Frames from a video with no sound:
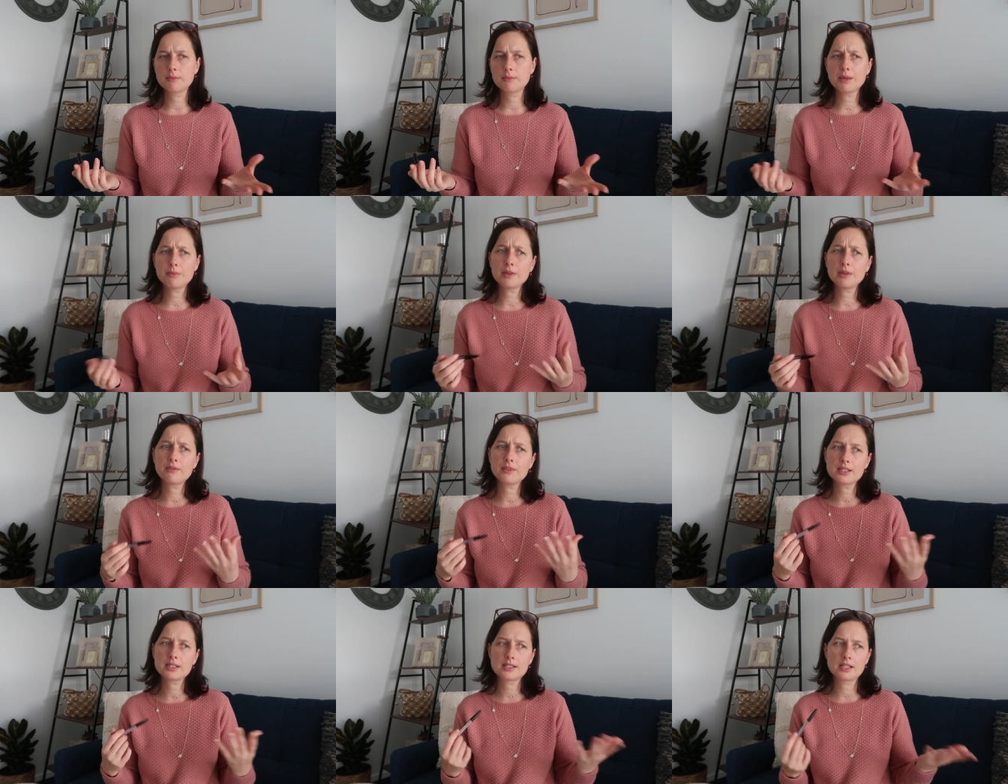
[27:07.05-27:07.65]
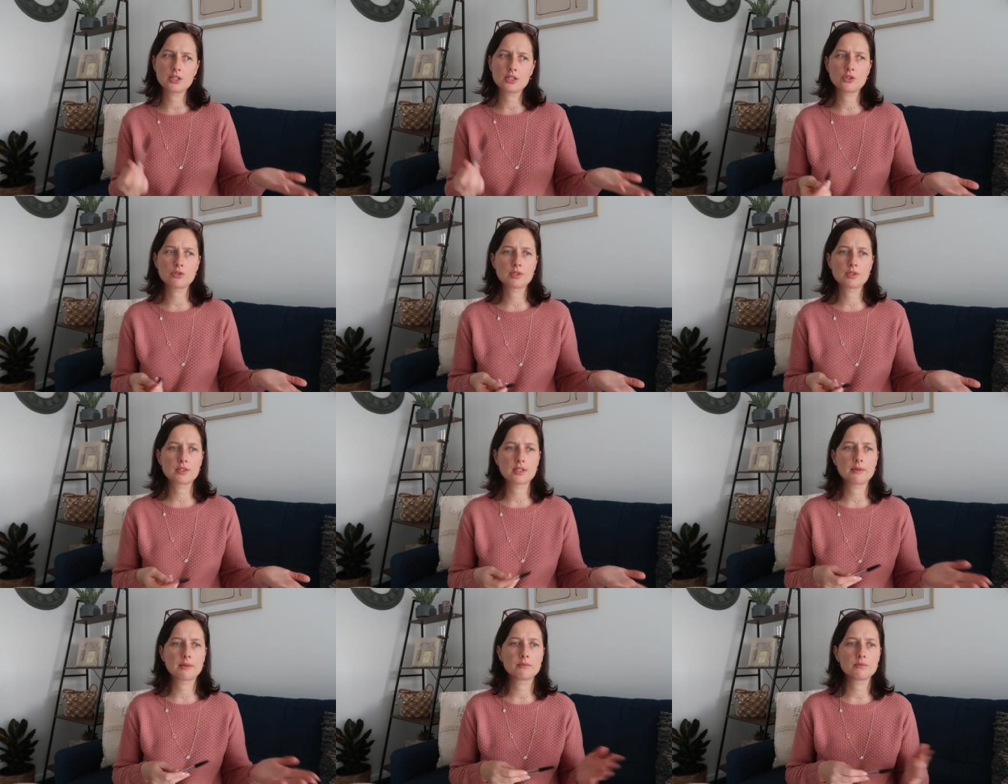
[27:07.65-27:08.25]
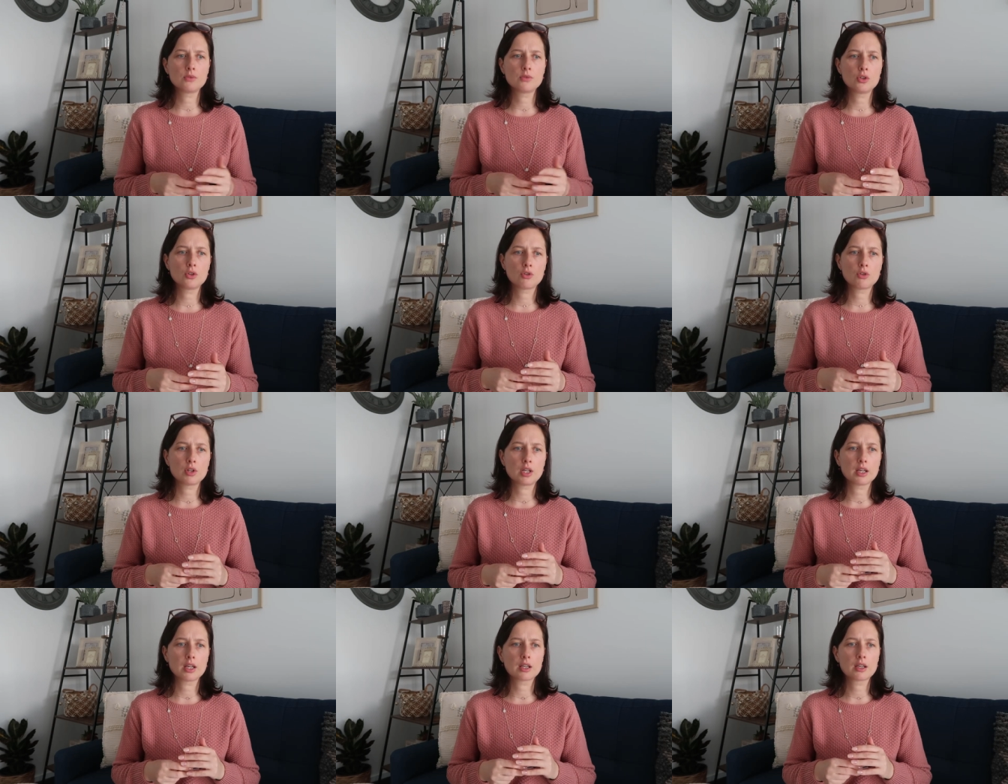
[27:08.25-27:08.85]
Maybe if they send you some, you
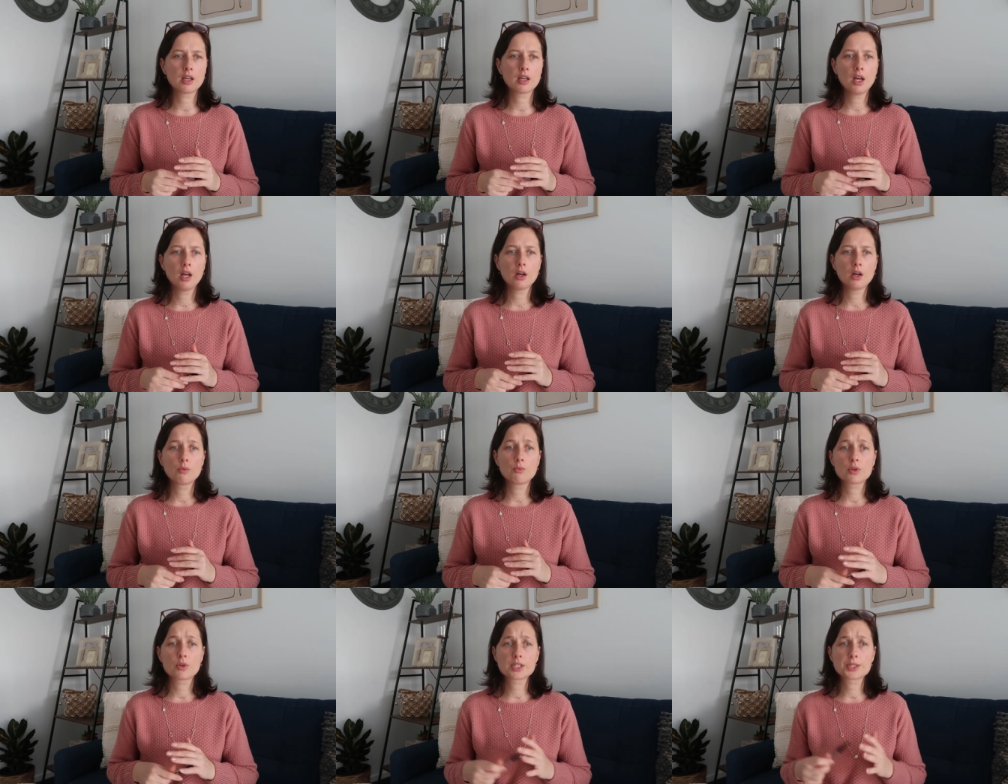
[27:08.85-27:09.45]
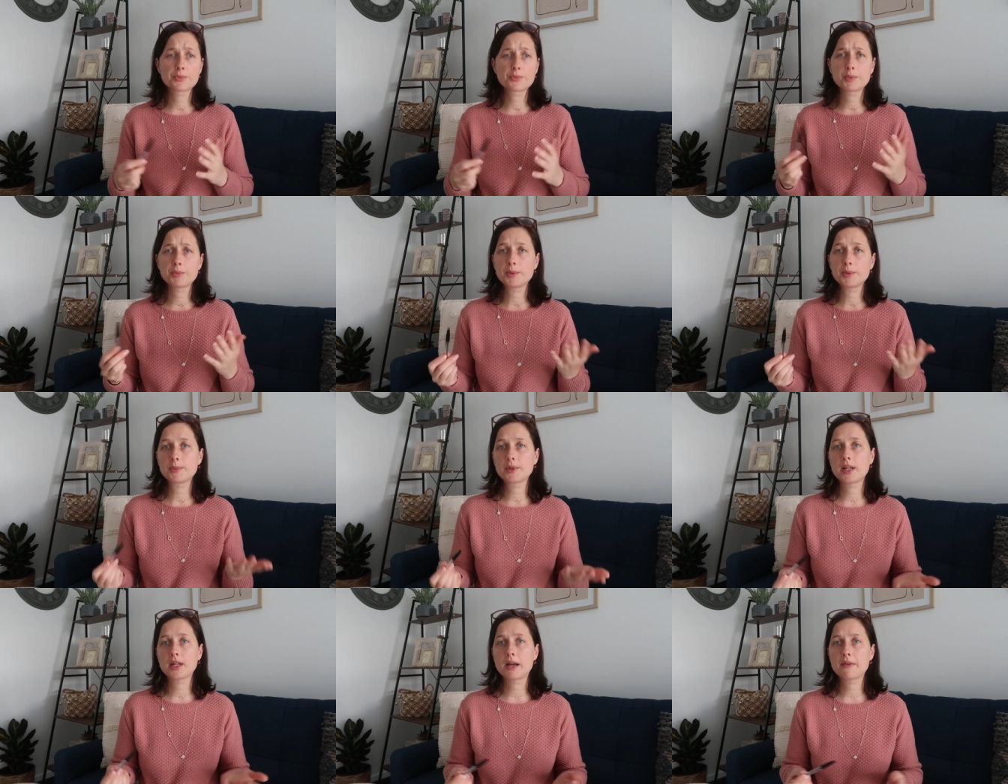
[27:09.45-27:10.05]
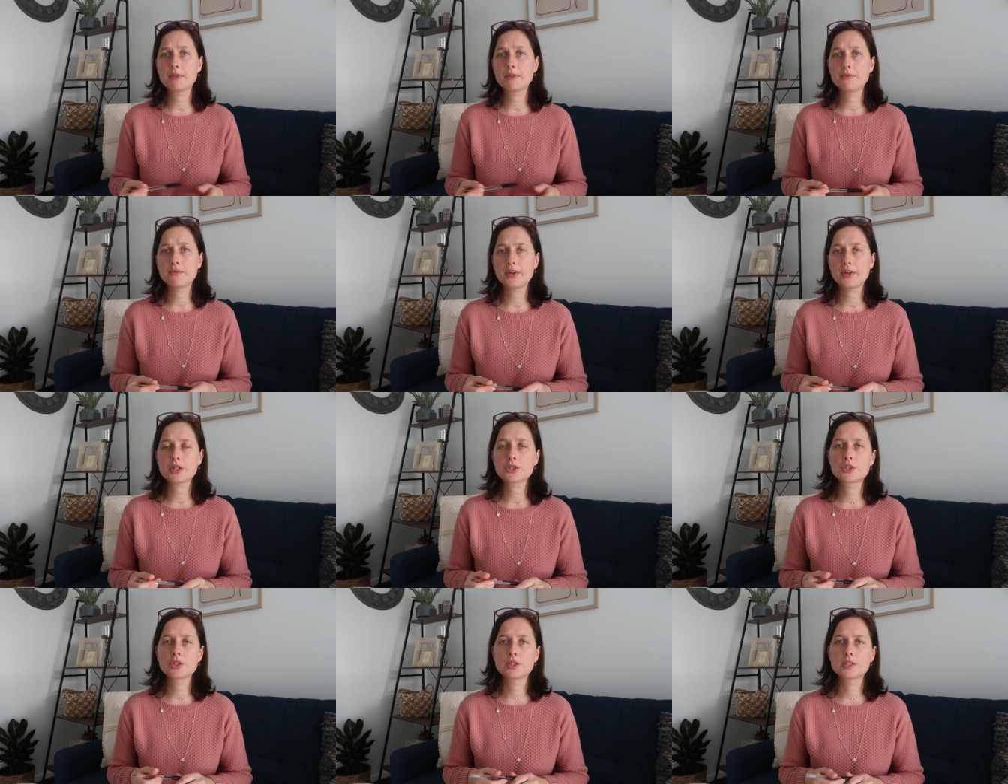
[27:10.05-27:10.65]
know, like wards where people have
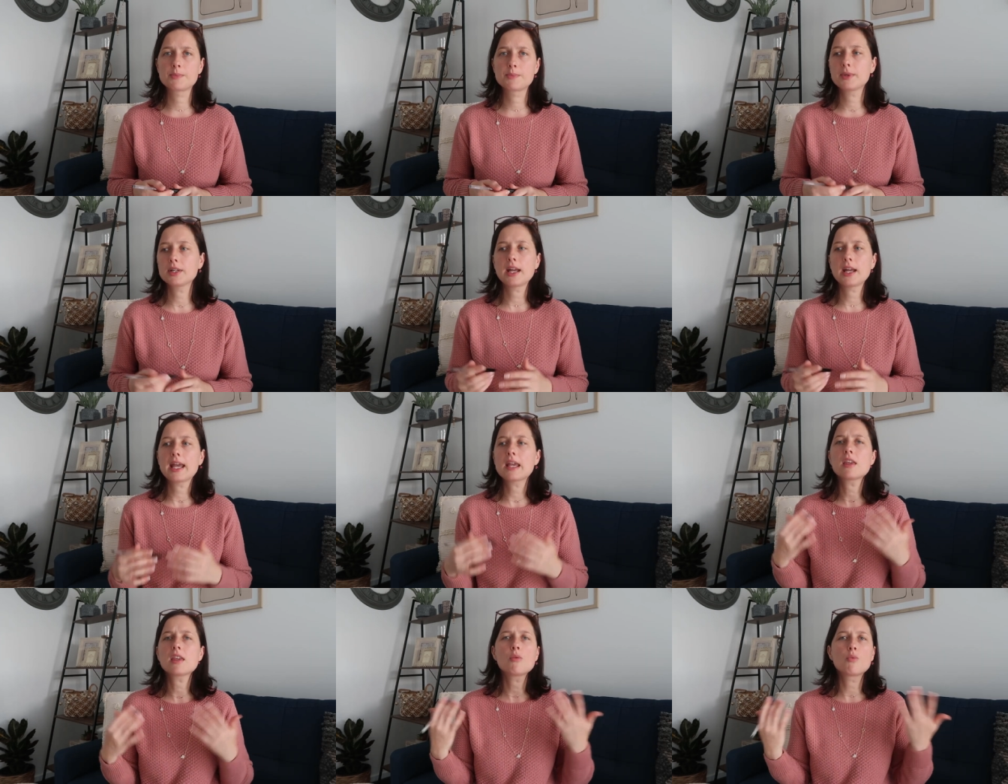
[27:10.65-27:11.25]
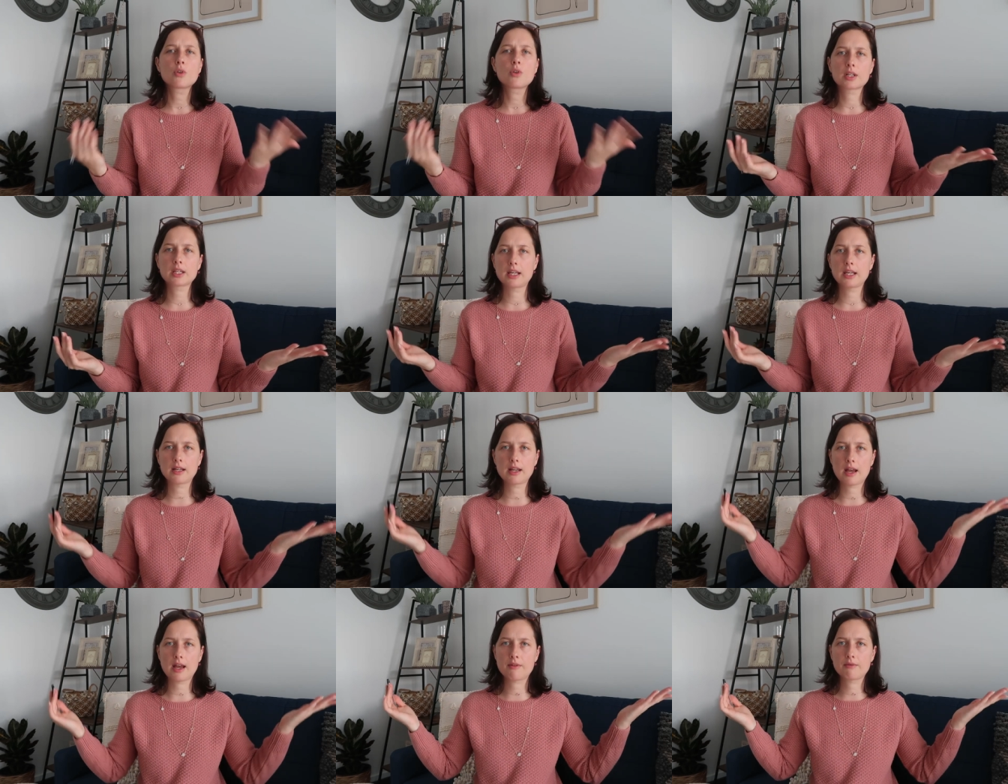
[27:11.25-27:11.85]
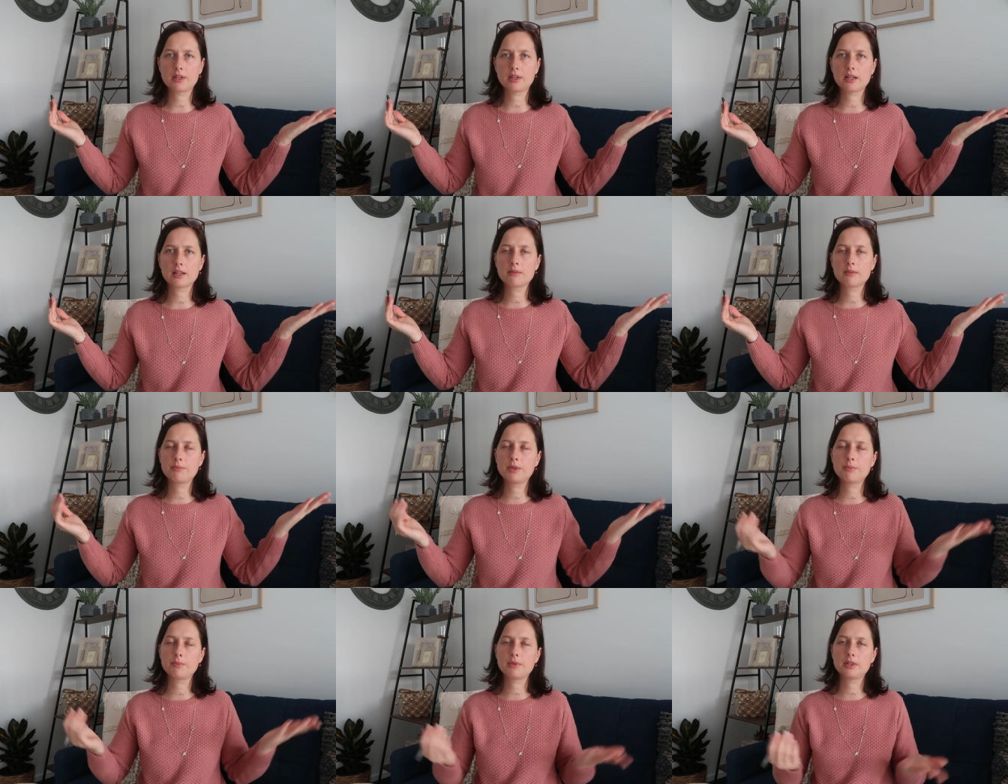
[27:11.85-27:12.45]
infections, but any ward can have,
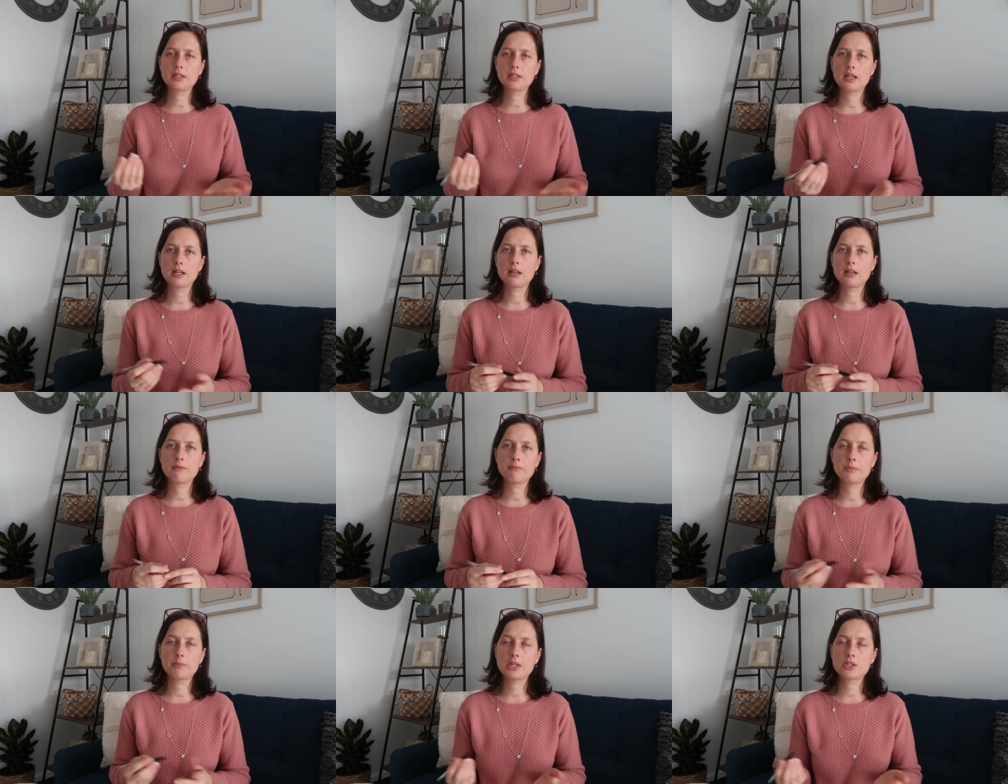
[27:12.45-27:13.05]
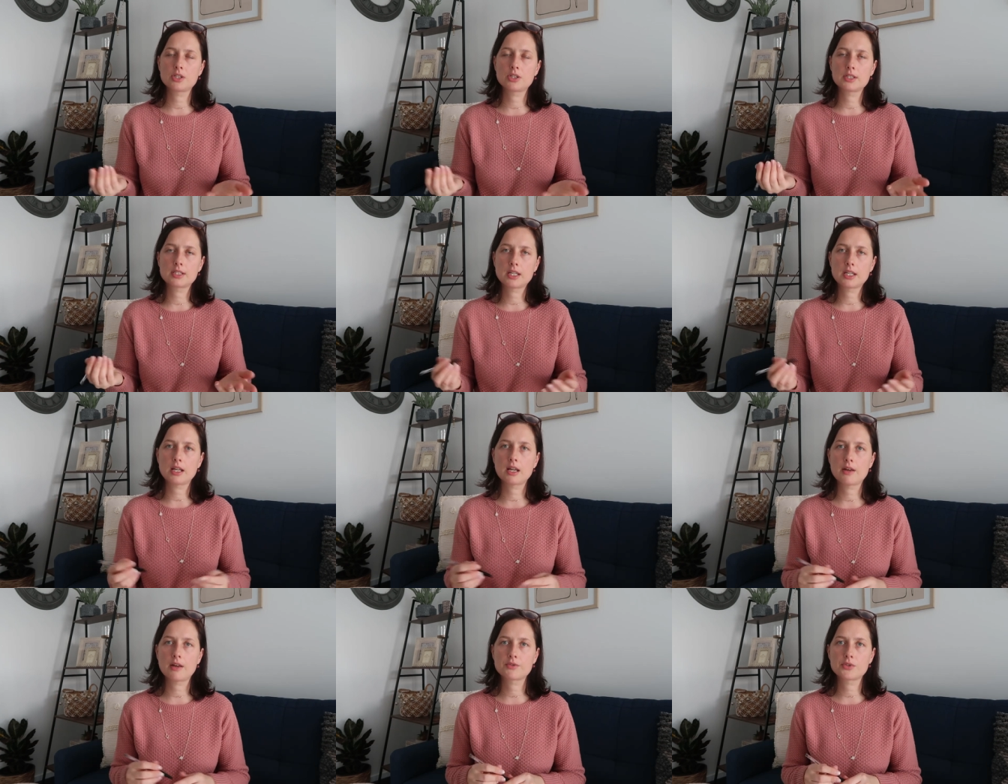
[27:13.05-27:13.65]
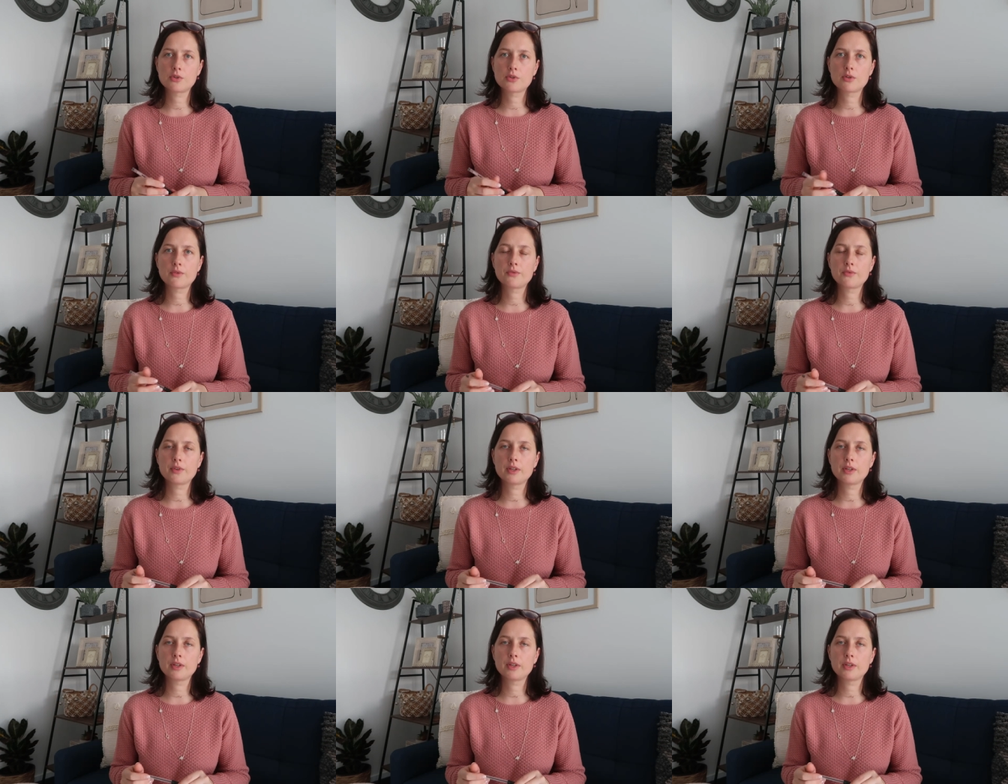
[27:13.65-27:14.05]
like, people can, patients can have sort of